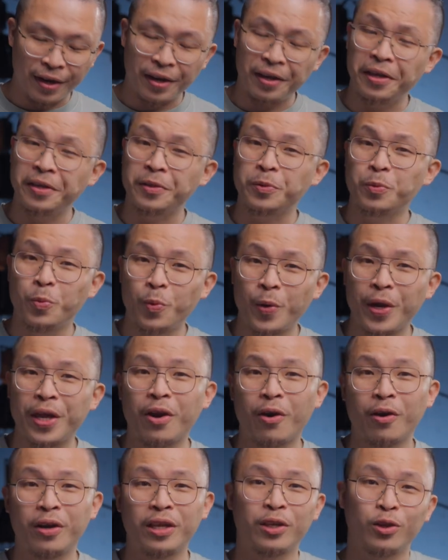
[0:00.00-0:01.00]
Its weight
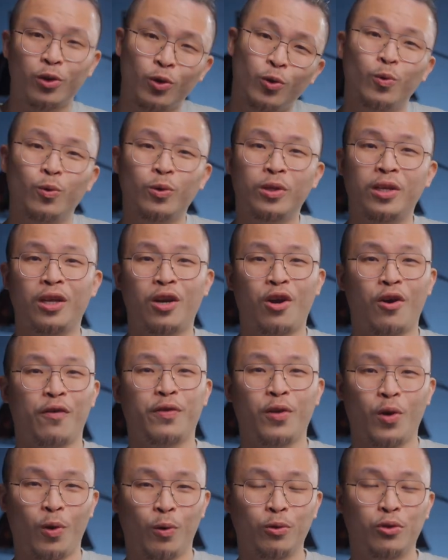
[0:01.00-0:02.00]
only 2/3 of
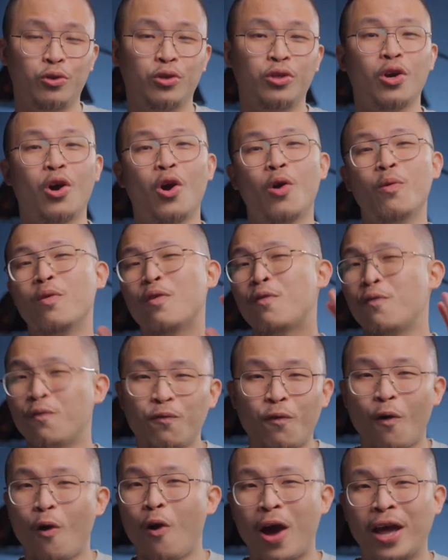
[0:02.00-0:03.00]
the OG, over
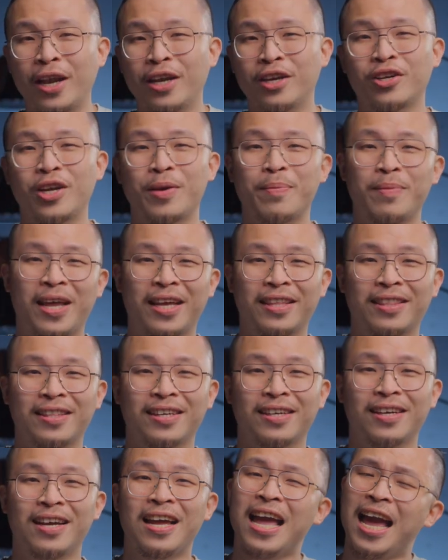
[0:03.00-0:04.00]
400g
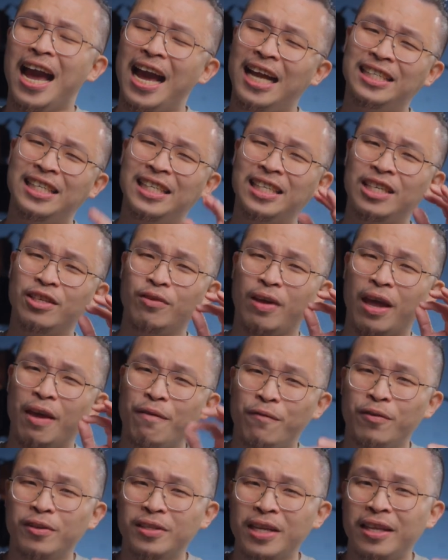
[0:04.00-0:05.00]
lighter. I just have to
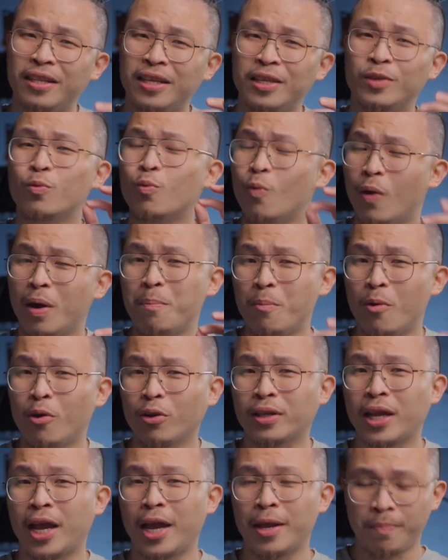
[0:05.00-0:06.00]
emphasize this one more
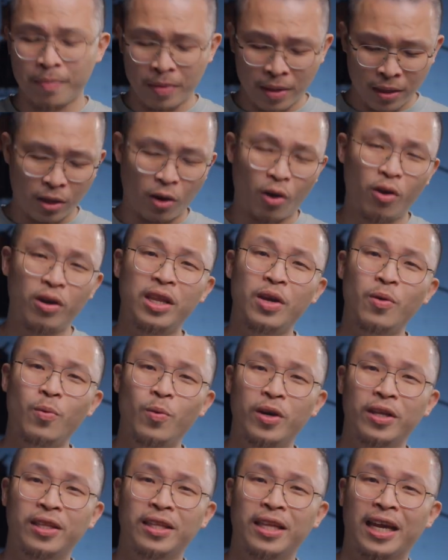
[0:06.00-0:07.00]
time. The only
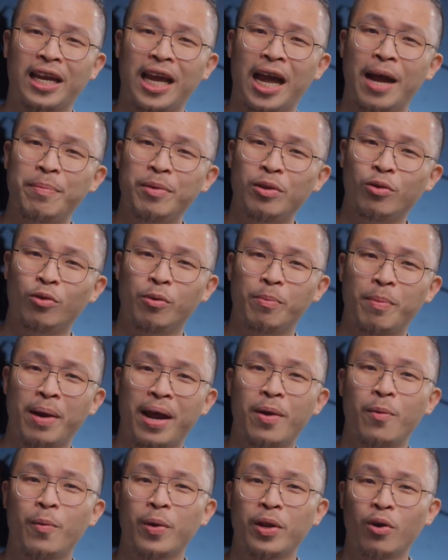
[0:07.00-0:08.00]
word that come into the
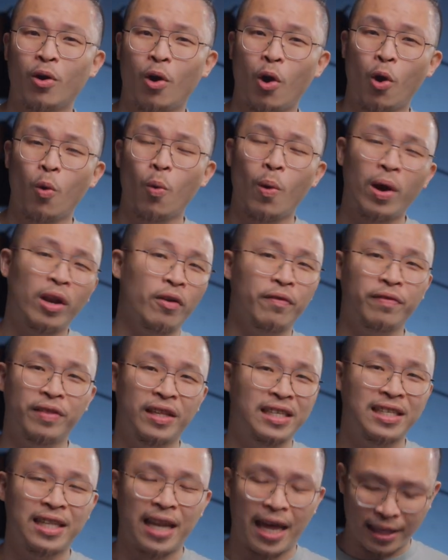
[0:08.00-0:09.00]
mind when you hold one of
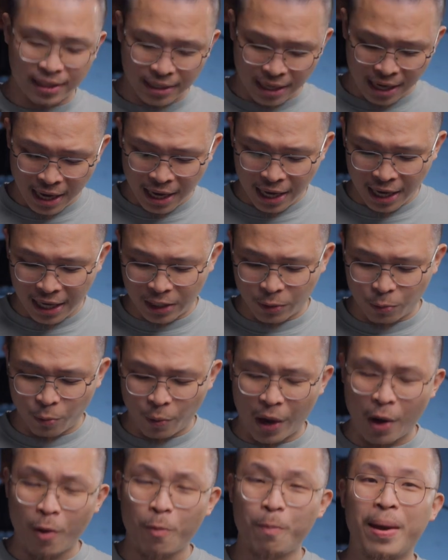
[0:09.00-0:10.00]
these lenses is
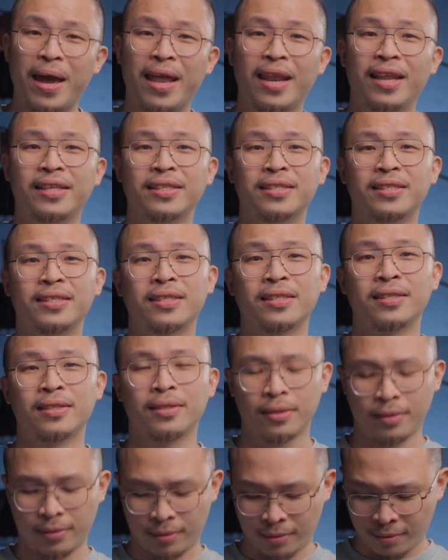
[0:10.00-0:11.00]
well balanced.
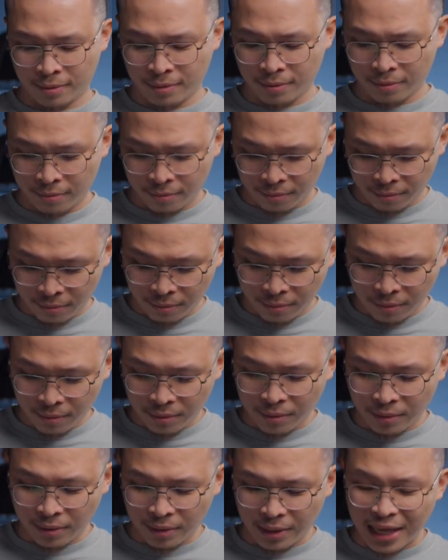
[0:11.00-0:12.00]

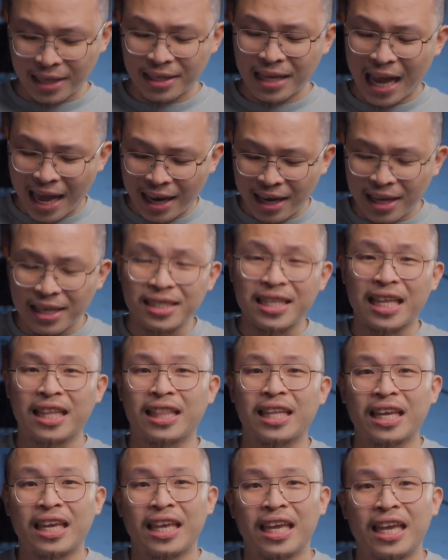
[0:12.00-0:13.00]
That's
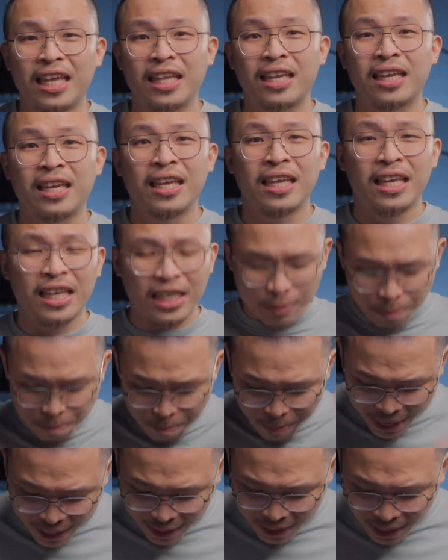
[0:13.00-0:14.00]
understating it. It's
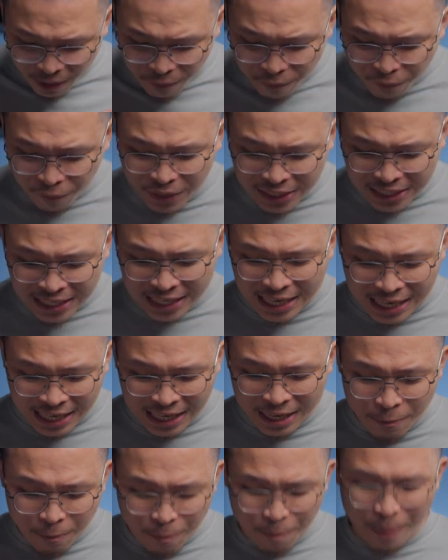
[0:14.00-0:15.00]

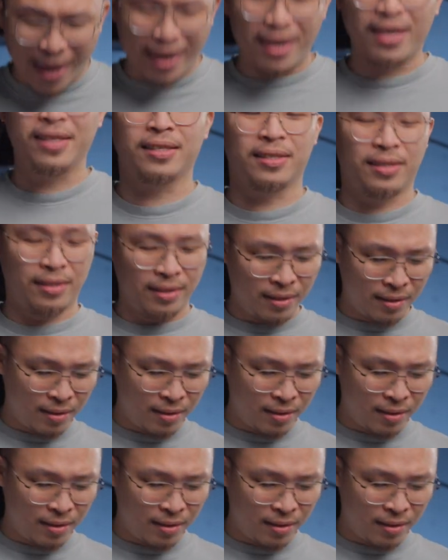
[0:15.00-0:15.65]
metaphysically balanced.